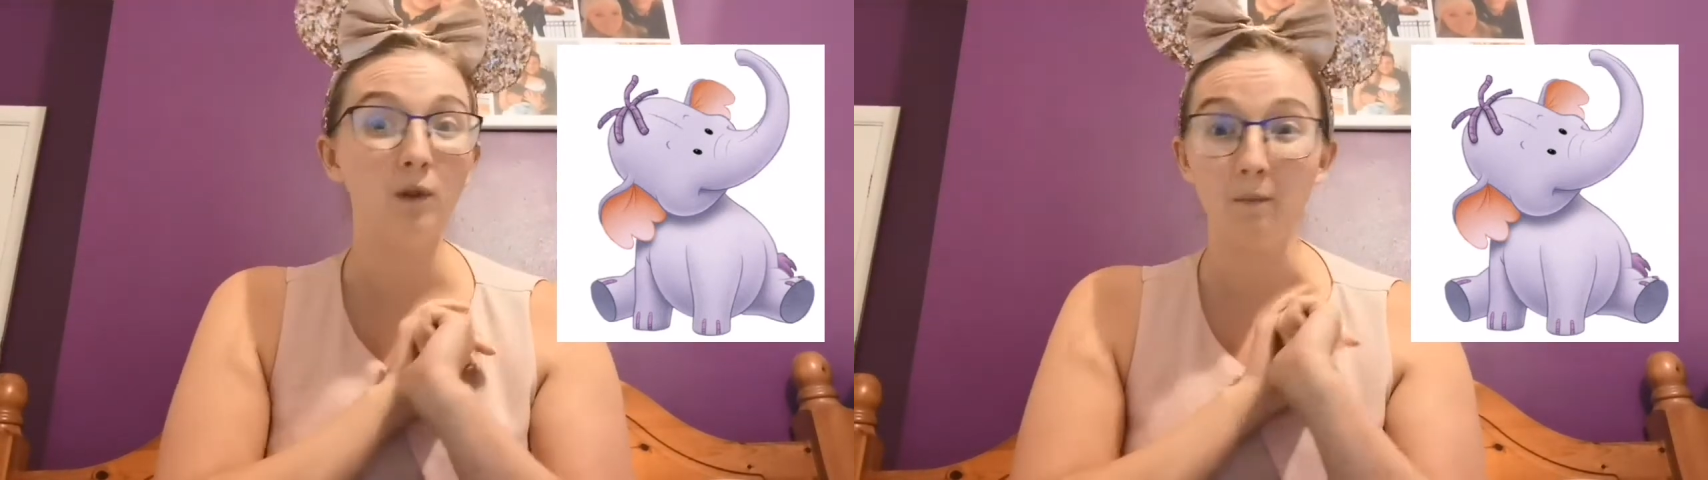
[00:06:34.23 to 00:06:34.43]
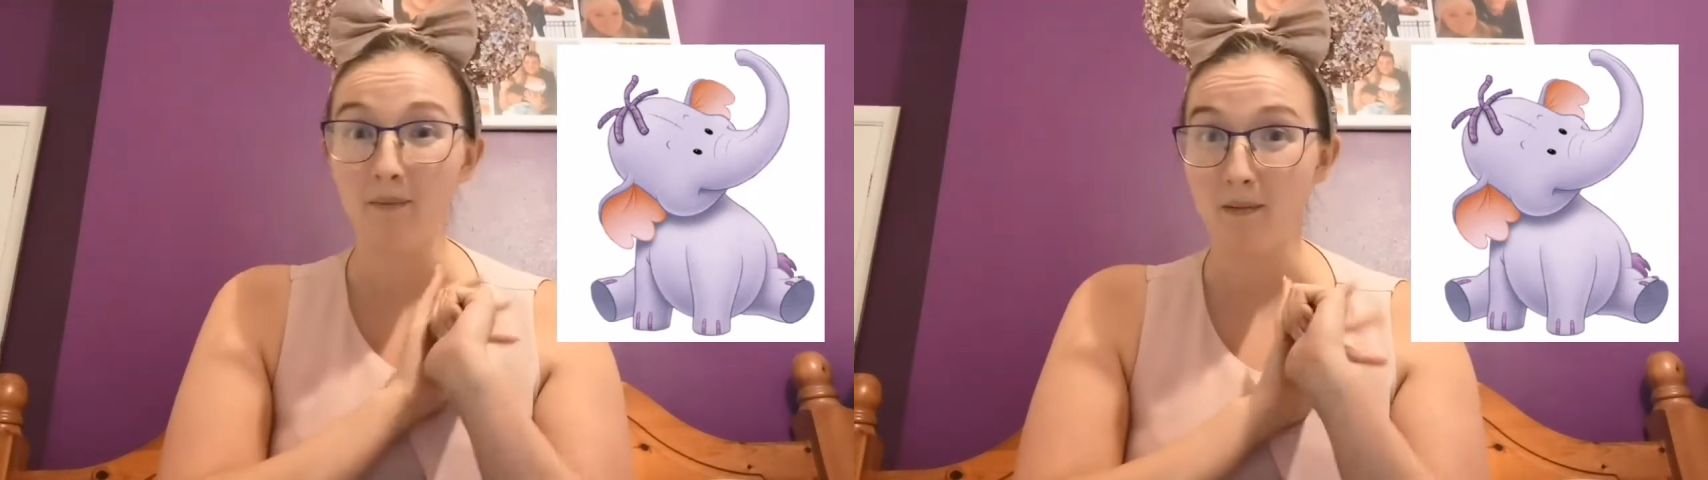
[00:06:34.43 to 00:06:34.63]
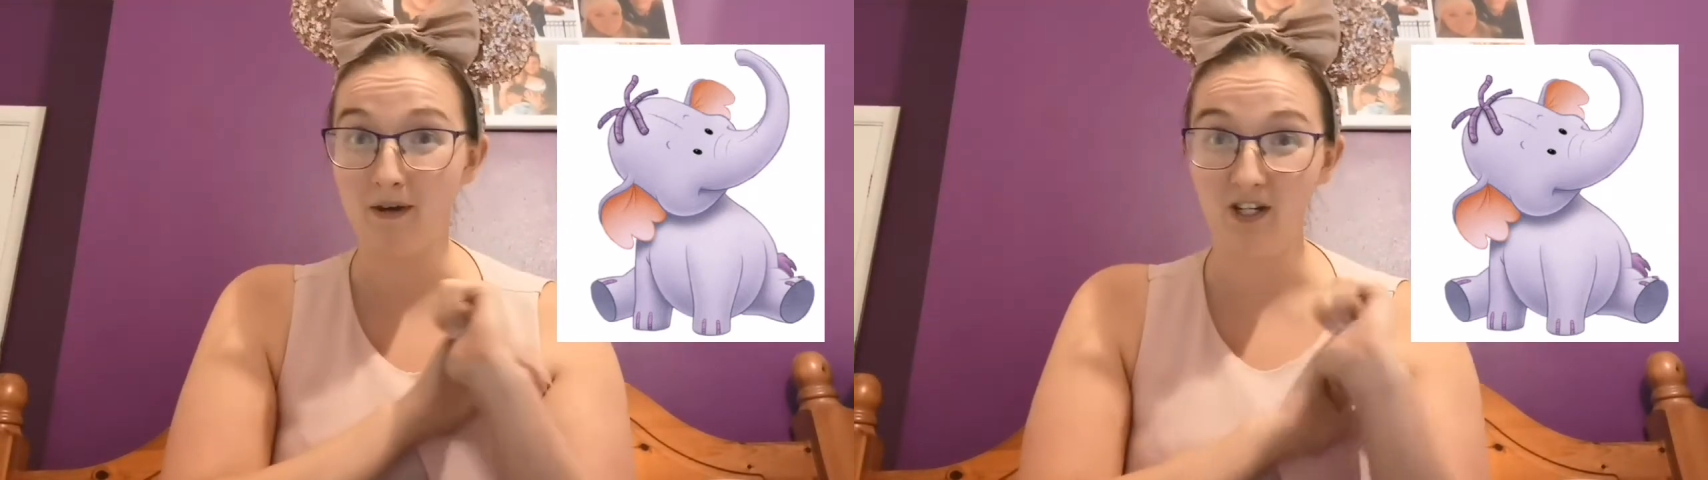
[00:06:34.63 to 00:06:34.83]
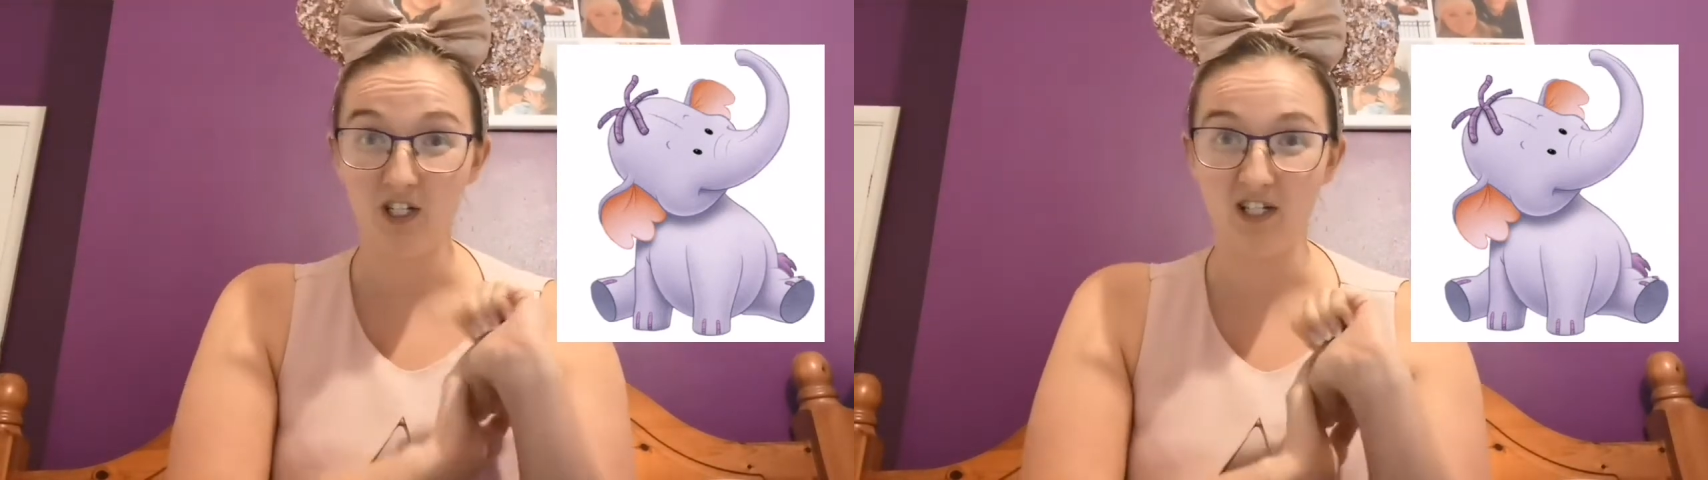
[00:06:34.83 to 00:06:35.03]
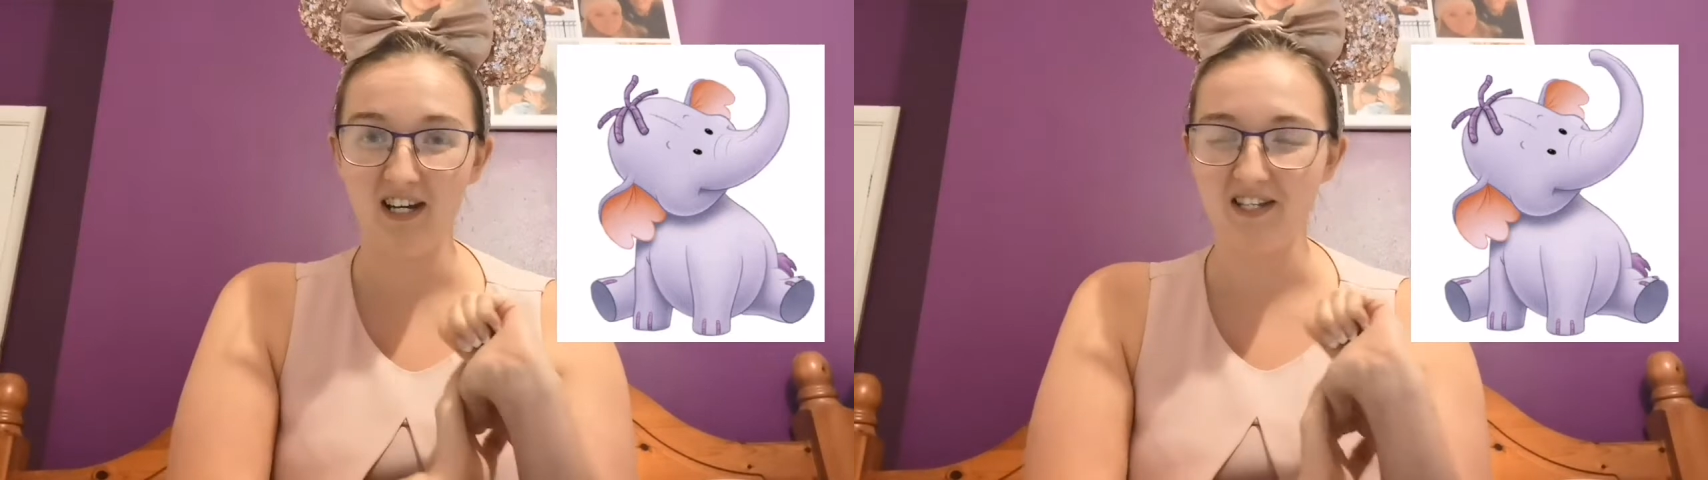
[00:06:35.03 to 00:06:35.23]
Lumpy
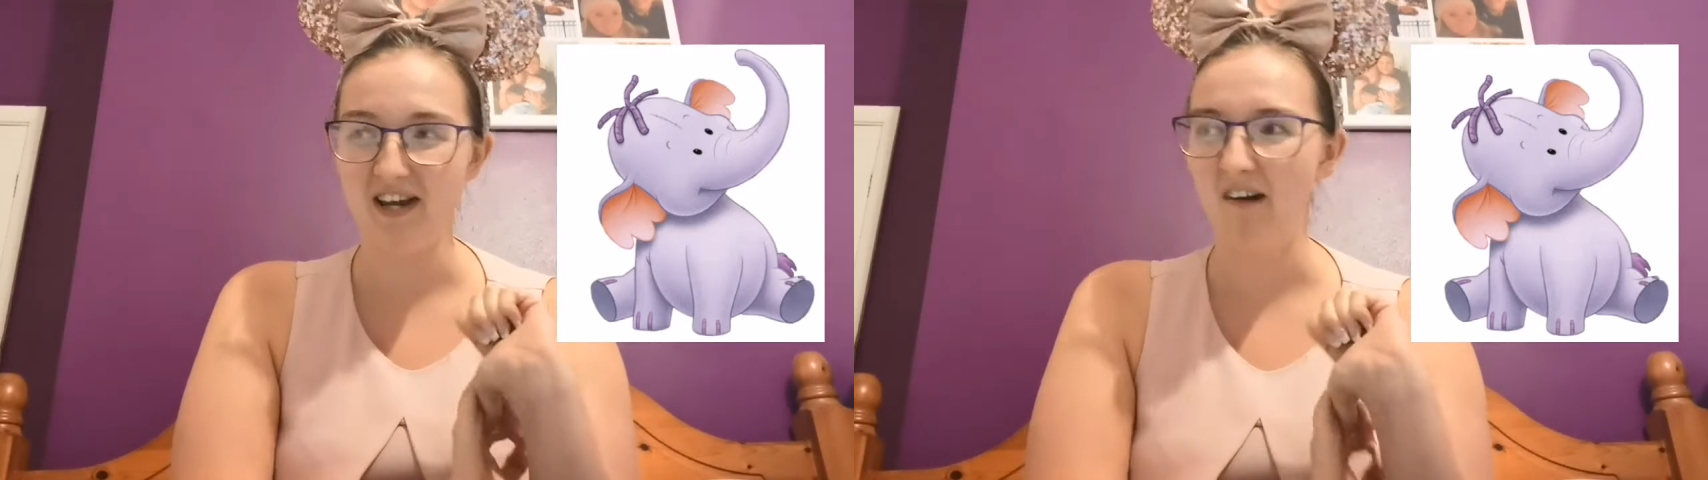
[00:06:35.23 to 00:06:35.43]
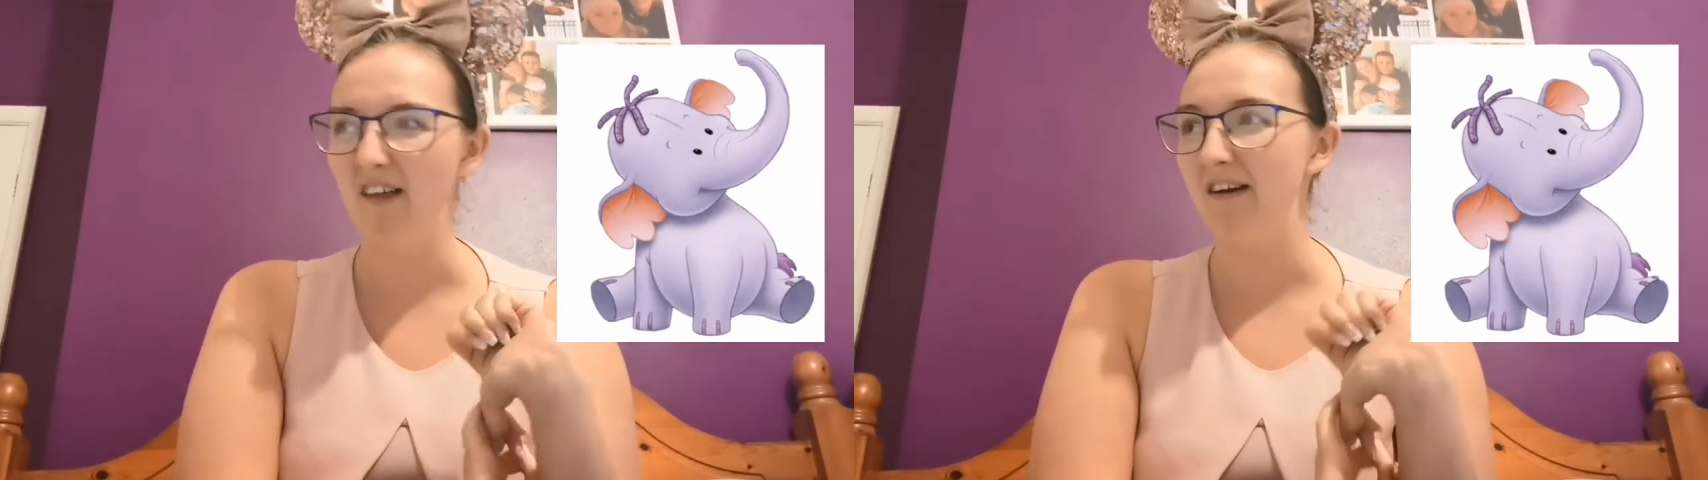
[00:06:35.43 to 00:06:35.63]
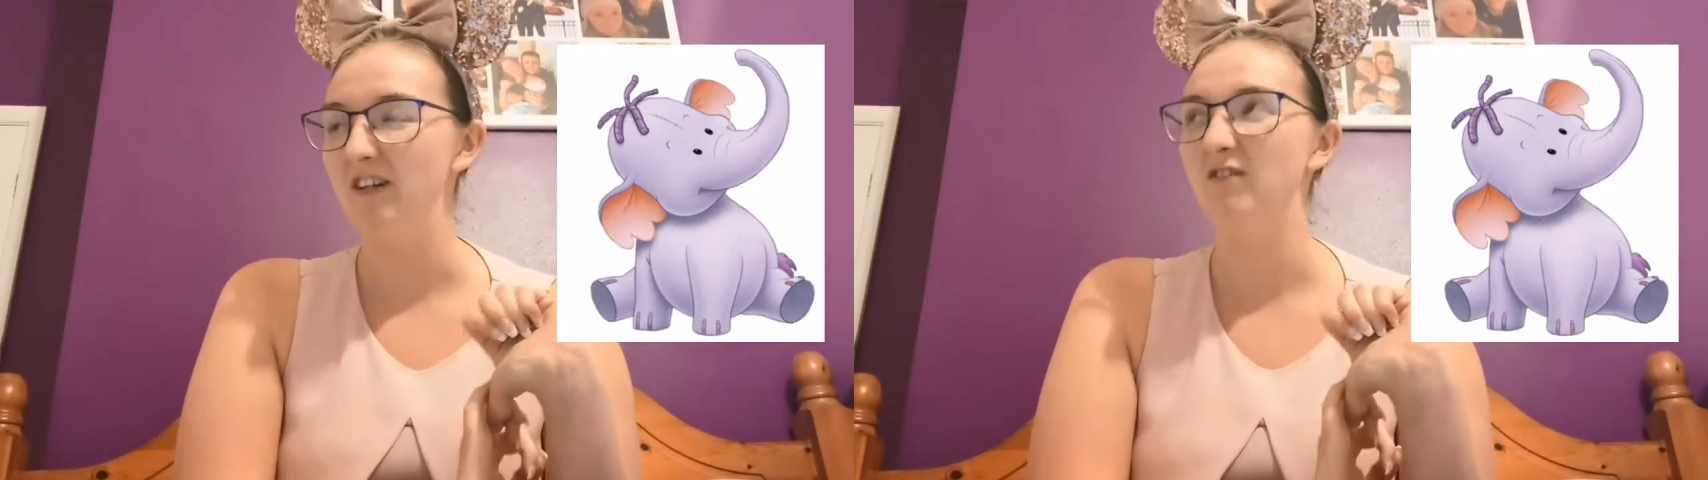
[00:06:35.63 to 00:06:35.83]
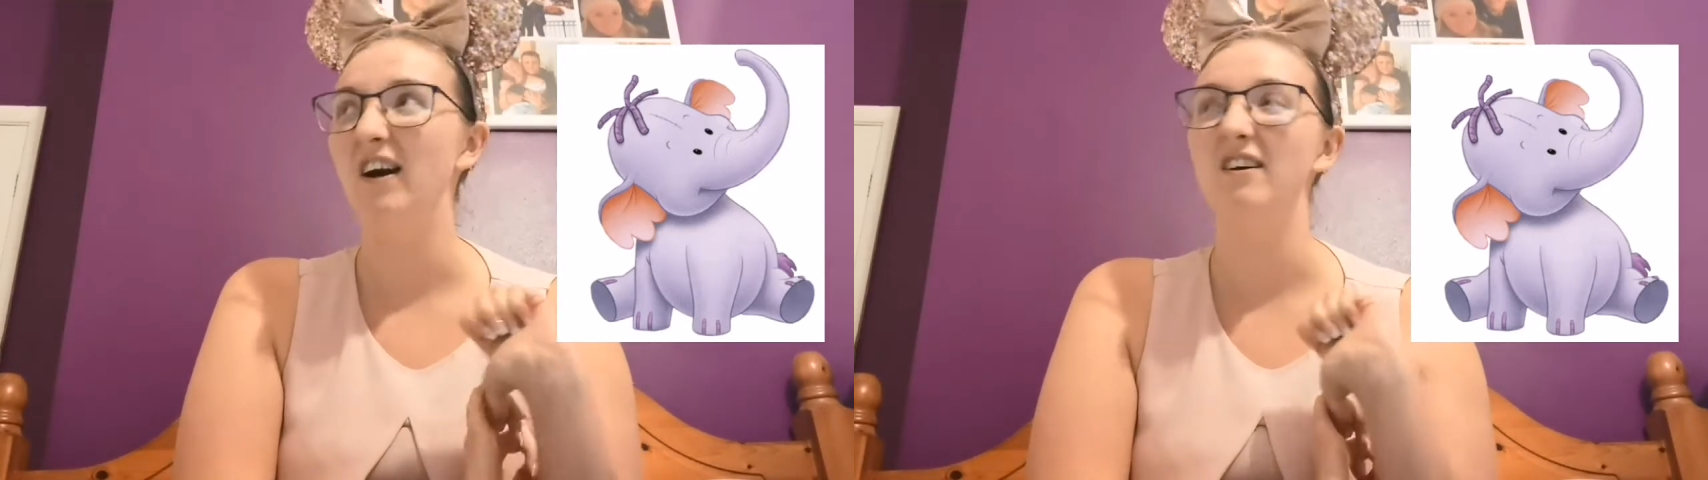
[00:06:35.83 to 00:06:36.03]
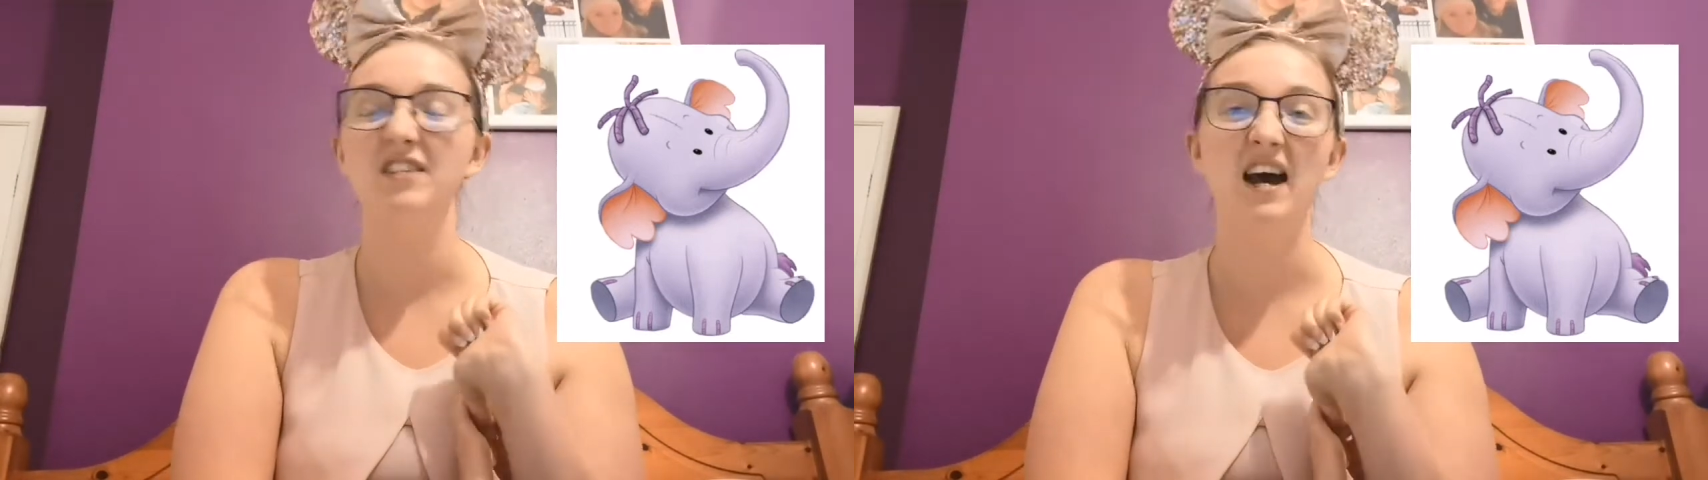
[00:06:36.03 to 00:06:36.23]
merchandise out there as far as